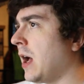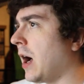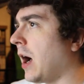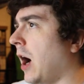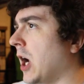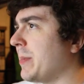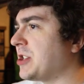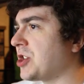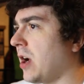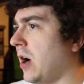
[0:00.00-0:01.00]
Uh,
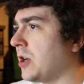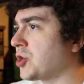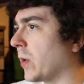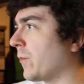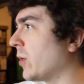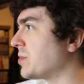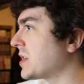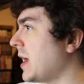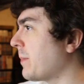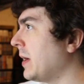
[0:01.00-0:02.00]
Hanabi-chan, short form
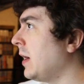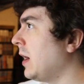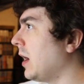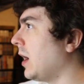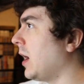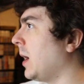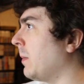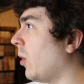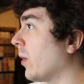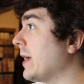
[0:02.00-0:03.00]
skip.
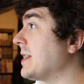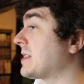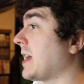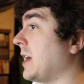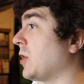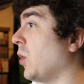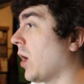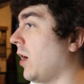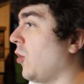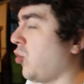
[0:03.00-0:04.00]
Um, Orient Second
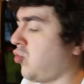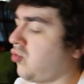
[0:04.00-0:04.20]
Court. Oh,